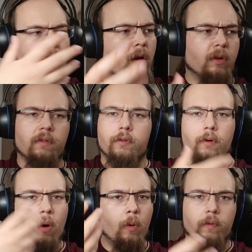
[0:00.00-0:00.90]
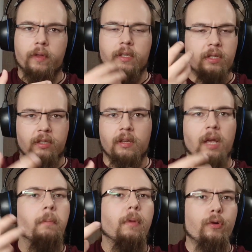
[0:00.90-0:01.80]
is going through all this
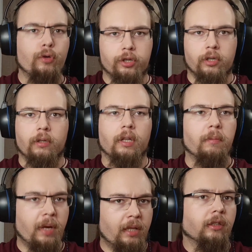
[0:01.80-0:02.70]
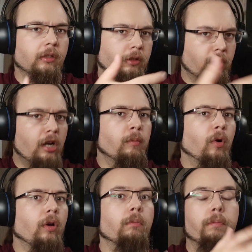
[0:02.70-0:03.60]
emotional and mental
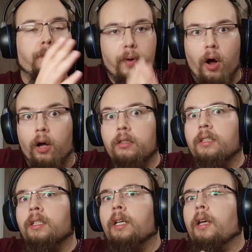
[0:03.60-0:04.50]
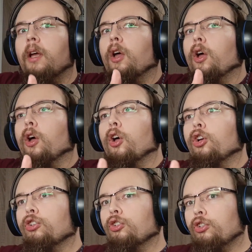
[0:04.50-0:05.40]
turmoil, but
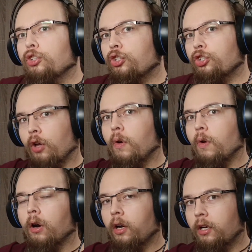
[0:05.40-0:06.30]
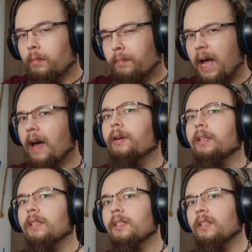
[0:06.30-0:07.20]
so are her
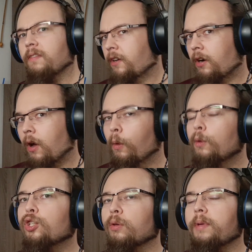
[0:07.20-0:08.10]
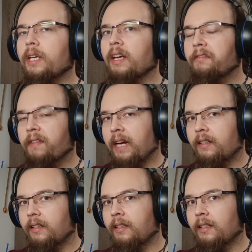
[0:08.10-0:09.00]
parents. They're also being
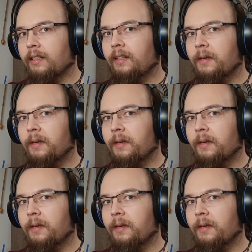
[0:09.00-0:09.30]
affected.